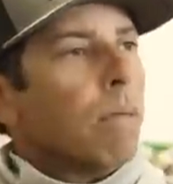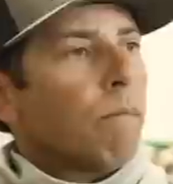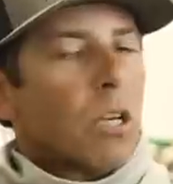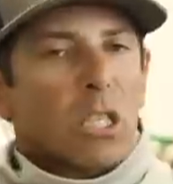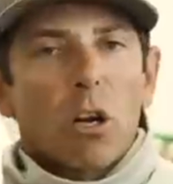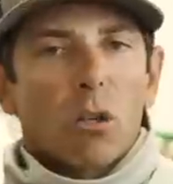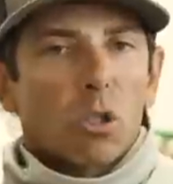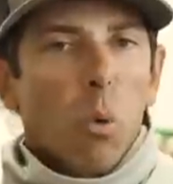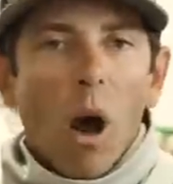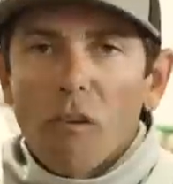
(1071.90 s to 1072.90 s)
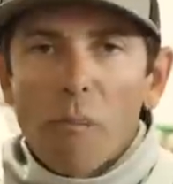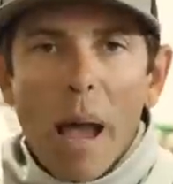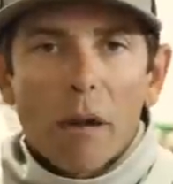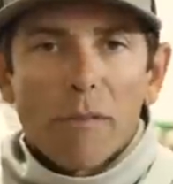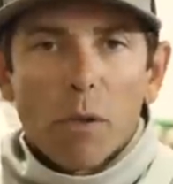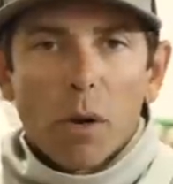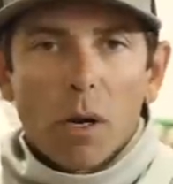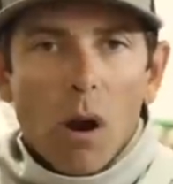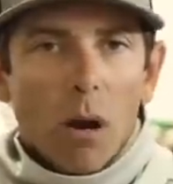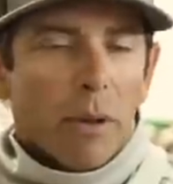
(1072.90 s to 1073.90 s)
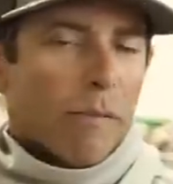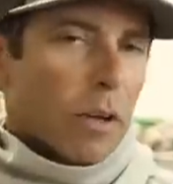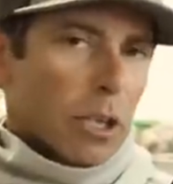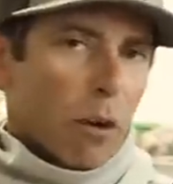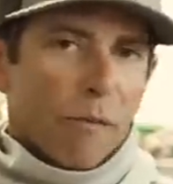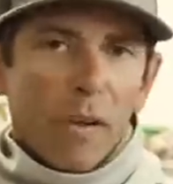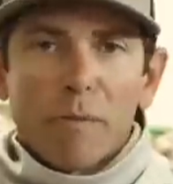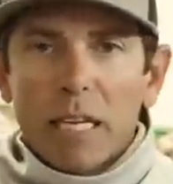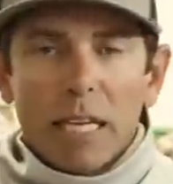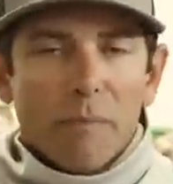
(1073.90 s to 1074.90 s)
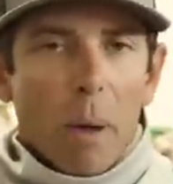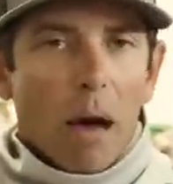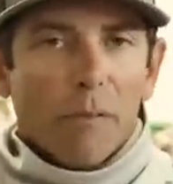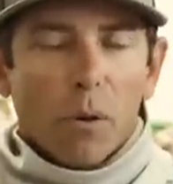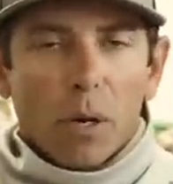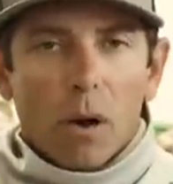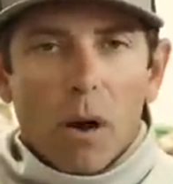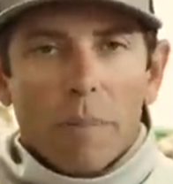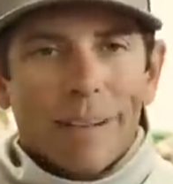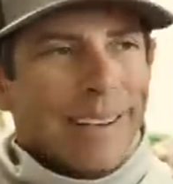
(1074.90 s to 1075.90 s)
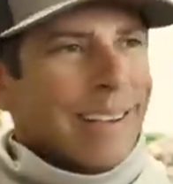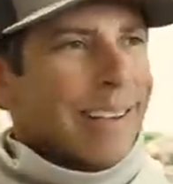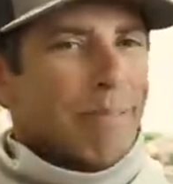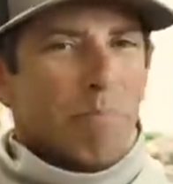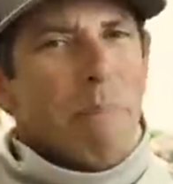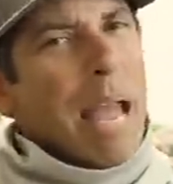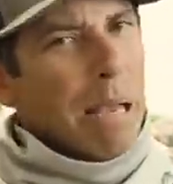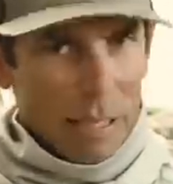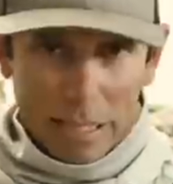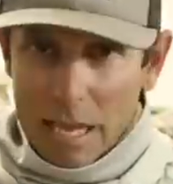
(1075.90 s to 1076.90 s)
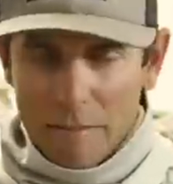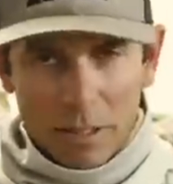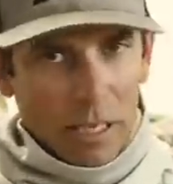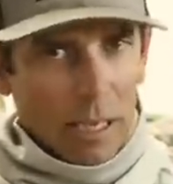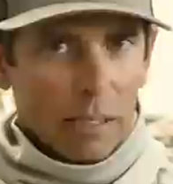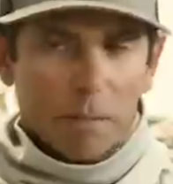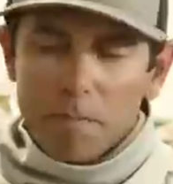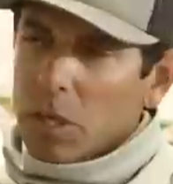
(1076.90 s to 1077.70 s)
Fish it on 12 pound fluorocarbon, fish it on 15 pound fluorocarbon, maybe 17.